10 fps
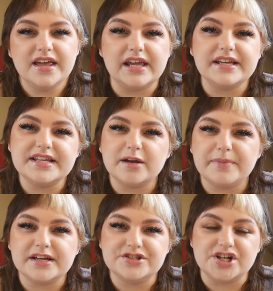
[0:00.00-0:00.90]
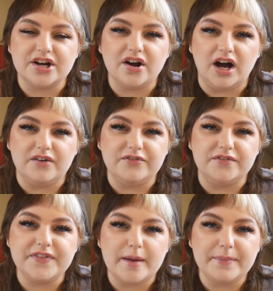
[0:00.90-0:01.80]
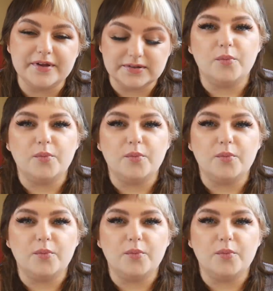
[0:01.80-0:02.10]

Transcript: it can take a big chunk off of that bill.